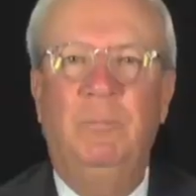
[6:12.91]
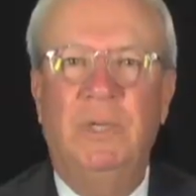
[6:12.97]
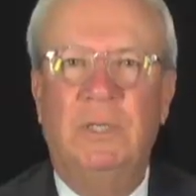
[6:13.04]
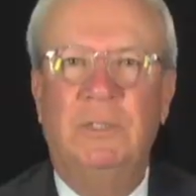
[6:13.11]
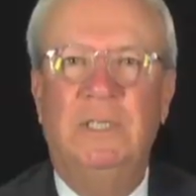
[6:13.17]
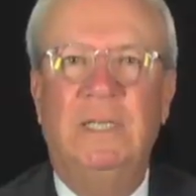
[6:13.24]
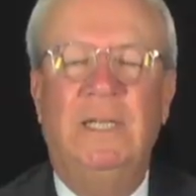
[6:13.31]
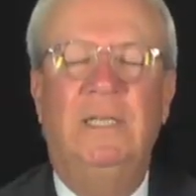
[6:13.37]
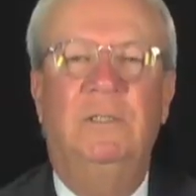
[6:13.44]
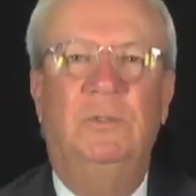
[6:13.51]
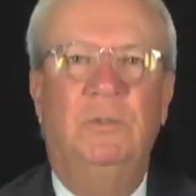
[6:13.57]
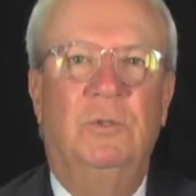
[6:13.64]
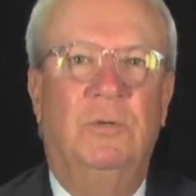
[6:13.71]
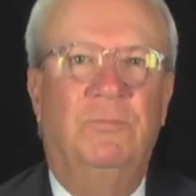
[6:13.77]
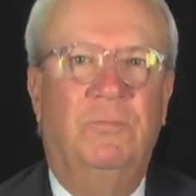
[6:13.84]
built it
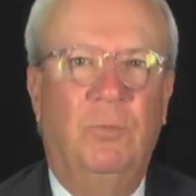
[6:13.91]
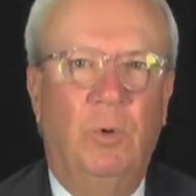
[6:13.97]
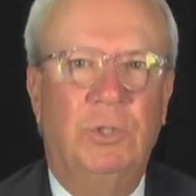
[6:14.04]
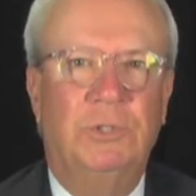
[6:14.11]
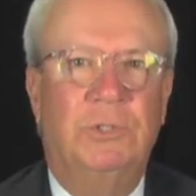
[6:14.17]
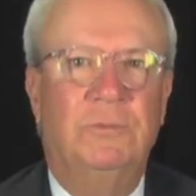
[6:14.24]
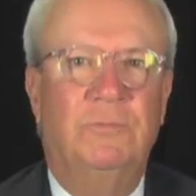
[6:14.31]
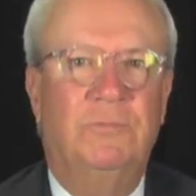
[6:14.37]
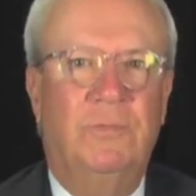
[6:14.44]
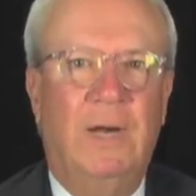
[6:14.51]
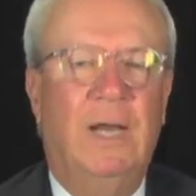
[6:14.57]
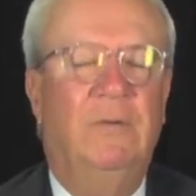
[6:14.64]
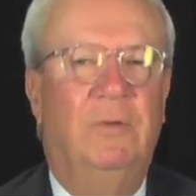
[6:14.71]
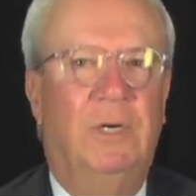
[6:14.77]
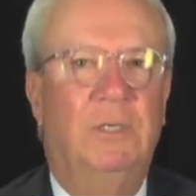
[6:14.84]
into a Fortune
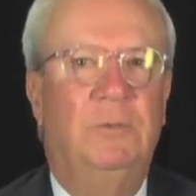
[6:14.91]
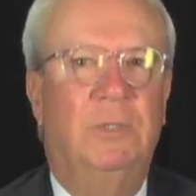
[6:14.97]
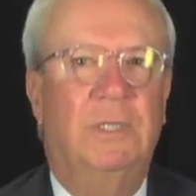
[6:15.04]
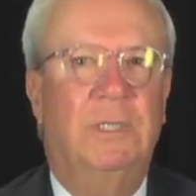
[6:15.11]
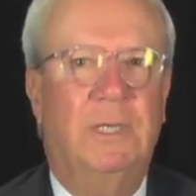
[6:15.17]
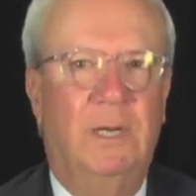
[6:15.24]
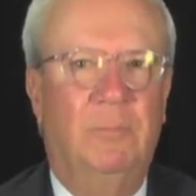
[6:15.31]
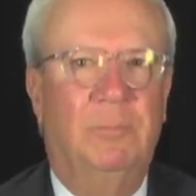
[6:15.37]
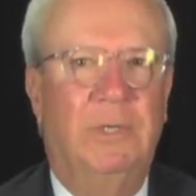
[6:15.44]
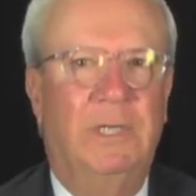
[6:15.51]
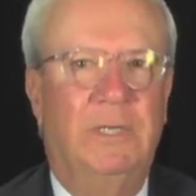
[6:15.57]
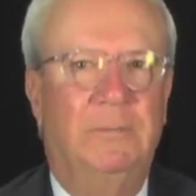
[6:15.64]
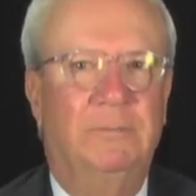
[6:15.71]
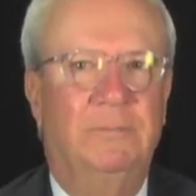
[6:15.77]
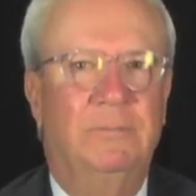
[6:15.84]
500 company.